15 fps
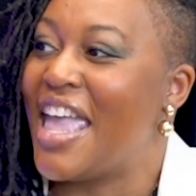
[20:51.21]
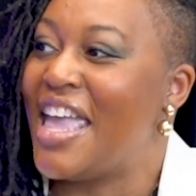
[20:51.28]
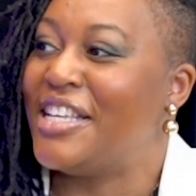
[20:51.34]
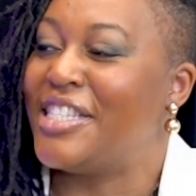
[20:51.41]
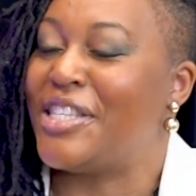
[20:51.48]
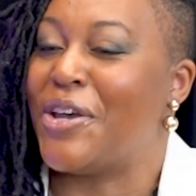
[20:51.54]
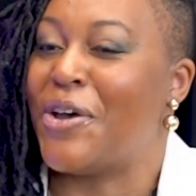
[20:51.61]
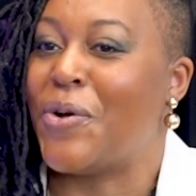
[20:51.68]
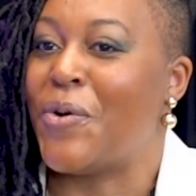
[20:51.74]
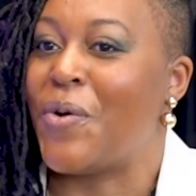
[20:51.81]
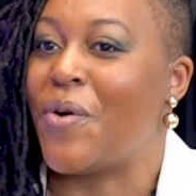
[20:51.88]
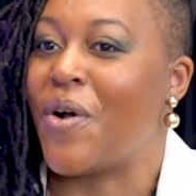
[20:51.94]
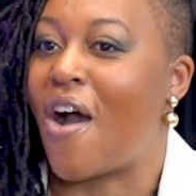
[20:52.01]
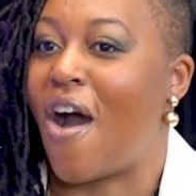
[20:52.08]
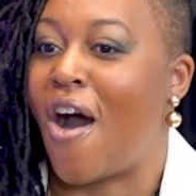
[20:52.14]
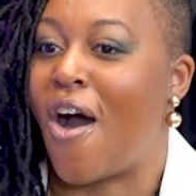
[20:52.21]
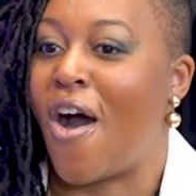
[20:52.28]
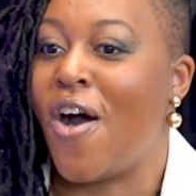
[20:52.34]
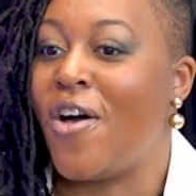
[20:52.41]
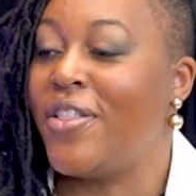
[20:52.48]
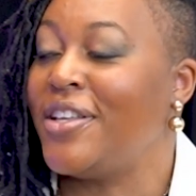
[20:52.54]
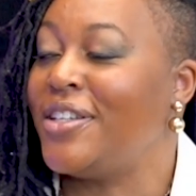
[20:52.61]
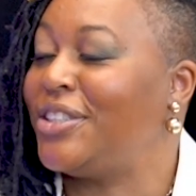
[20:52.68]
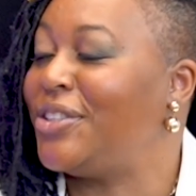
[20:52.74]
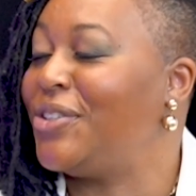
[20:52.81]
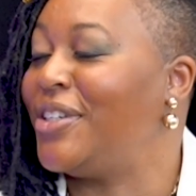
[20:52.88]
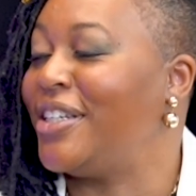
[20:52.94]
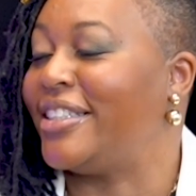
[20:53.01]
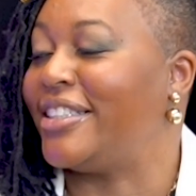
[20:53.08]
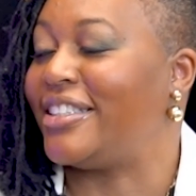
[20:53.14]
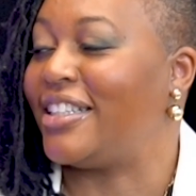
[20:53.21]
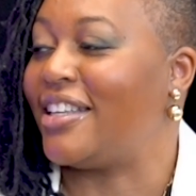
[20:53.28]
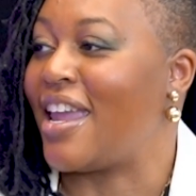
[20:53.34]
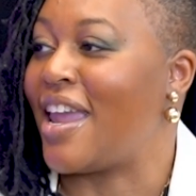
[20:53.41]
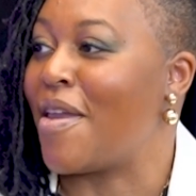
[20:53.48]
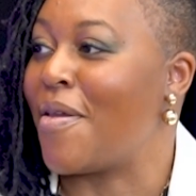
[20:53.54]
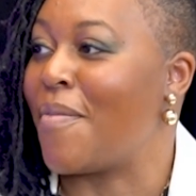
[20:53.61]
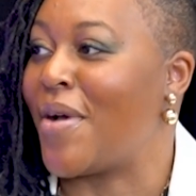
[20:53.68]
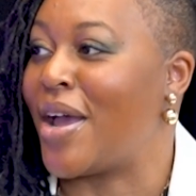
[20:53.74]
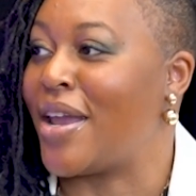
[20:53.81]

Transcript: So all the students in my